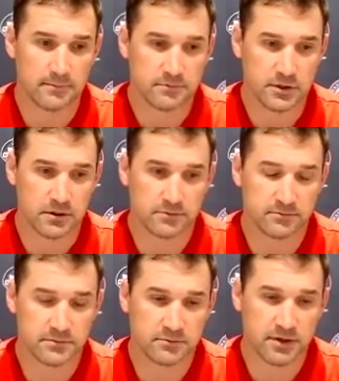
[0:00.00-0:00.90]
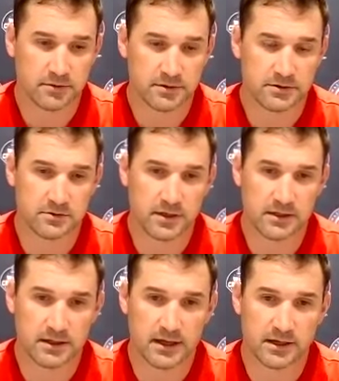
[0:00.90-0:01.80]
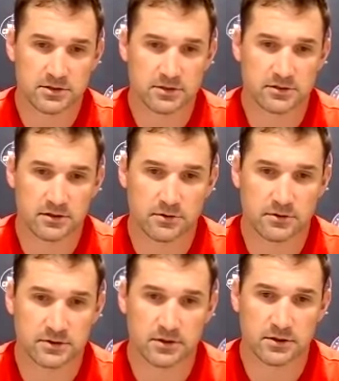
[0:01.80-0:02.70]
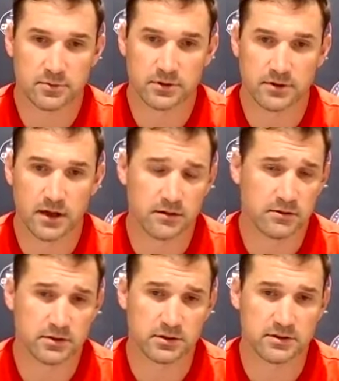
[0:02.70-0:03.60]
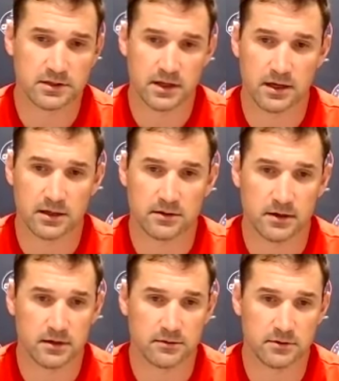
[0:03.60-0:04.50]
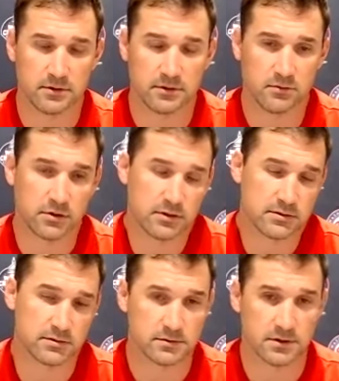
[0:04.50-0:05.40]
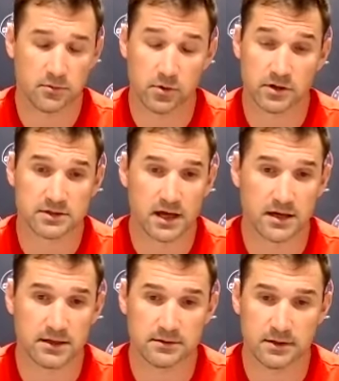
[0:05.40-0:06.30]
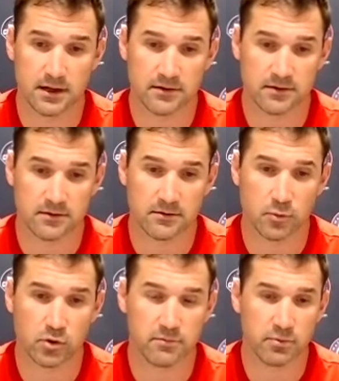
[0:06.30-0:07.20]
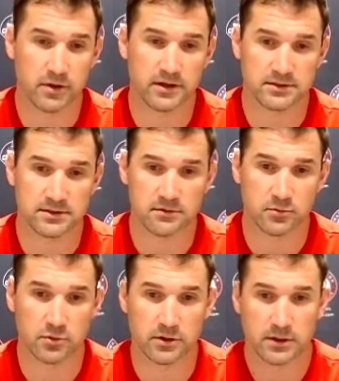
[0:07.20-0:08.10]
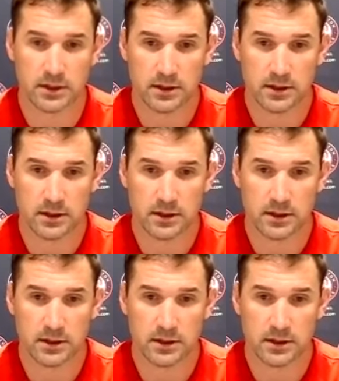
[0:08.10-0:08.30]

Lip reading: you know, to be able to do anything extra is always good. But yeah, he looked good today. You know, he works at it. I think the more he plays and the more